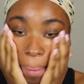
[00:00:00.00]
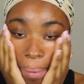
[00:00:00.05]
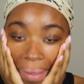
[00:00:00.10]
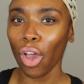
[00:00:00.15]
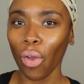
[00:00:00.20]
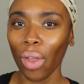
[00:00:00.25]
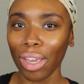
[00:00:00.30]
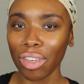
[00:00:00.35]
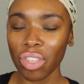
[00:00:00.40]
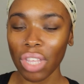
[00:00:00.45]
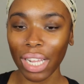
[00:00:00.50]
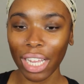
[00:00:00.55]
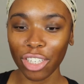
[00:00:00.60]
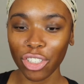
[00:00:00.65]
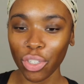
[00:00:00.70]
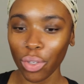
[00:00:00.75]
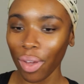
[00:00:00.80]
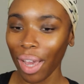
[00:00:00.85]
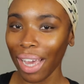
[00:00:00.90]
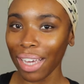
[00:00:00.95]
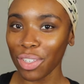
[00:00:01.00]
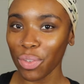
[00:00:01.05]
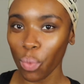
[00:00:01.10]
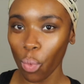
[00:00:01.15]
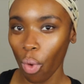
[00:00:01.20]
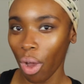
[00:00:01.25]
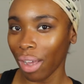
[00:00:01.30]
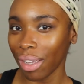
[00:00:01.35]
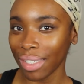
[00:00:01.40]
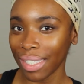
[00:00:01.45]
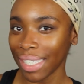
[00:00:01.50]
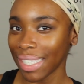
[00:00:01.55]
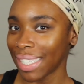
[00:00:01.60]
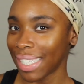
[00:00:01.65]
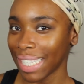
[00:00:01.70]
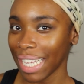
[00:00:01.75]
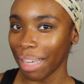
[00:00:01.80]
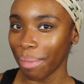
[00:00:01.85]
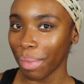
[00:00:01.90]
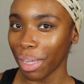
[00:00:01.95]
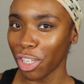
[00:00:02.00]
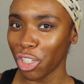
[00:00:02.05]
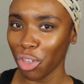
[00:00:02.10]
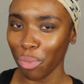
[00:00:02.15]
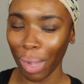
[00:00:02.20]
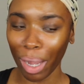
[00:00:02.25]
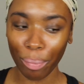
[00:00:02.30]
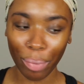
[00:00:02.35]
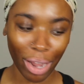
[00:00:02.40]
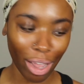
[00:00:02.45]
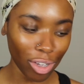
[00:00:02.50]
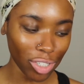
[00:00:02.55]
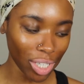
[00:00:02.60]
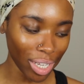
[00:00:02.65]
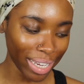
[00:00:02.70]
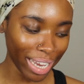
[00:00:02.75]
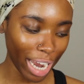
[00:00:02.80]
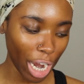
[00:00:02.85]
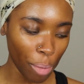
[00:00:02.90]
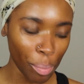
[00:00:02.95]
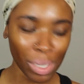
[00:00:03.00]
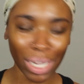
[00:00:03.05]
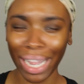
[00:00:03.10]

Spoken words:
Okay, so like, do you guys want to see me do my brows on camera?